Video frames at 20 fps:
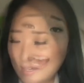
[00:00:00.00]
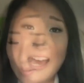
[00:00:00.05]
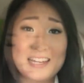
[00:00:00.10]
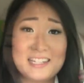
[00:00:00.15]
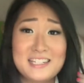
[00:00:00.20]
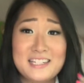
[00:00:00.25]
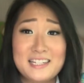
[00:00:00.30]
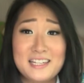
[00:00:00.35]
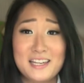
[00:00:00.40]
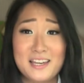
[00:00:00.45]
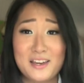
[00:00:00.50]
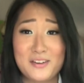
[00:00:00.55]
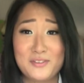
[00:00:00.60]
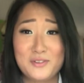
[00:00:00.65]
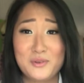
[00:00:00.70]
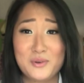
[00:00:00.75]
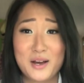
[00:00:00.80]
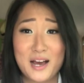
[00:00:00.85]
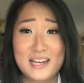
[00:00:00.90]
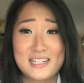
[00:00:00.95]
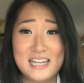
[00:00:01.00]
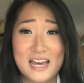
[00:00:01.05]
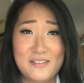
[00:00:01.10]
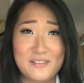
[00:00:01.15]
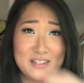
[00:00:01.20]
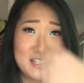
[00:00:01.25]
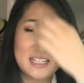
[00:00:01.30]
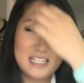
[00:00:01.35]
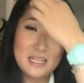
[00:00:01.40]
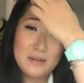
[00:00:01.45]
Lastly, if you guys
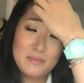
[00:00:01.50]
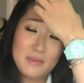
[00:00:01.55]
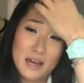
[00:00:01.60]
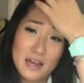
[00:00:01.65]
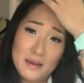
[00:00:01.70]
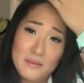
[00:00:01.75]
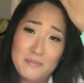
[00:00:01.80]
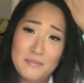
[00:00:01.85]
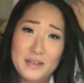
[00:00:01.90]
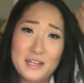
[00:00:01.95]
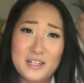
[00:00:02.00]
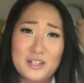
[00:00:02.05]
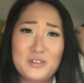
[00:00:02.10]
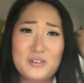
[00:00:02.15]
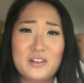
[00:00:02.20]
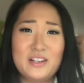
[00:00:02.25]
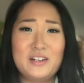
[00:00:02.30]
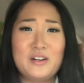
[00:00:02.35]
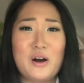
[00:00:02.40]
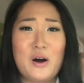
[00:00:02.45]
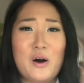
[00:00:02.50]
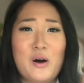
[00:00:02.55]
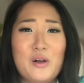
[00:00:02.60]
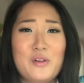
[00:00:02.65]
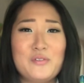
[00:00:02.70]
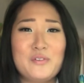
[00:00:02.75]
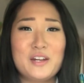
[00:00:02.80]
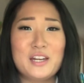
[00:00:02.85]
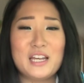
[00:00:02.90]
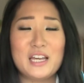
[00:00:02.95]
haven't seen my mint green
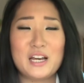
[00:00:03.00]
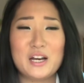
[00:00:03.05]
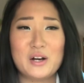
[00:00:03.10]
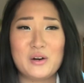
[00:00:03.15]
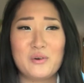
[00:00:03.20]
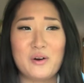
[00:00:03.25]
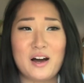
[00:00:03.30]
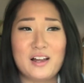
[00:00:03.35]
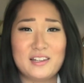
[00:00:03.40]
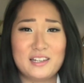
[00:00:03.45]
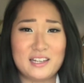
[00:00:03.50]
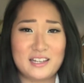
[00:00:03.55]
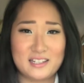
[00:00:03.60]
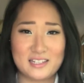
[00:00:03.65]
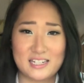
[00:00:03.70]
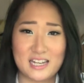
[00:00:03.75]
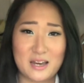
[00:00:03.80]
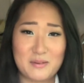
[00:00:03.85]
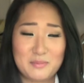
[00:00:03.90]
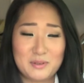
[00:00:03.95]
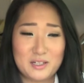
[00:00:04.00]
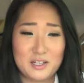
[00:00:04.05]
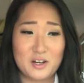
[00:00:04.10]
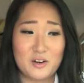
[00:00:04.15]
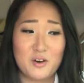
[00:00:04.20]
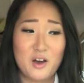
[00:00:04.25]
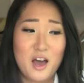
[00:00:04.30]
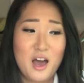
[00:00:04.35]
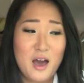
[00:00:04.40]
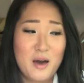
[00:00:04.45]
haul video, I'll link it down
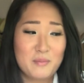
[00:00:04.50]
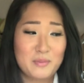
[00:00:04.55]
below.